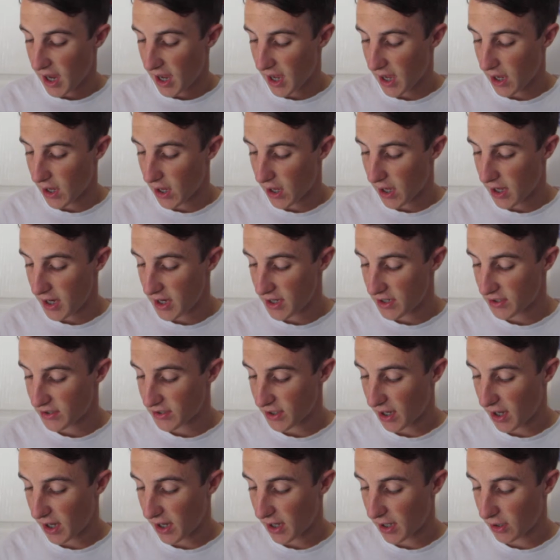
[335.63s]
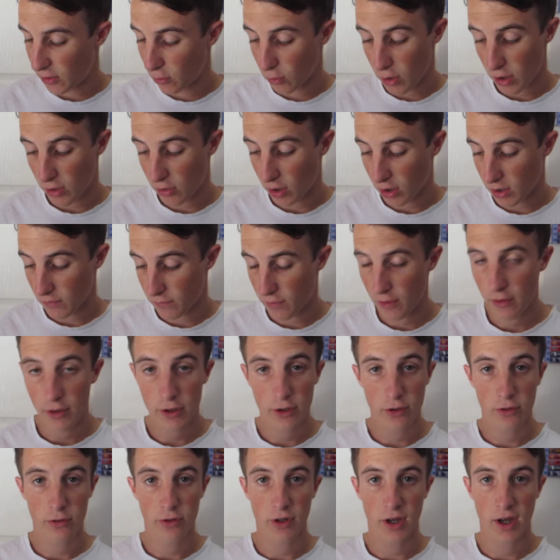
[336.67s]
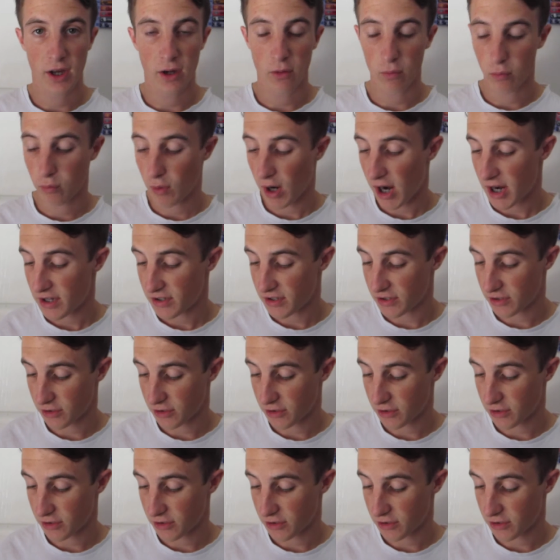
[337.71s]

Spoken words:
It is looking like a very good race.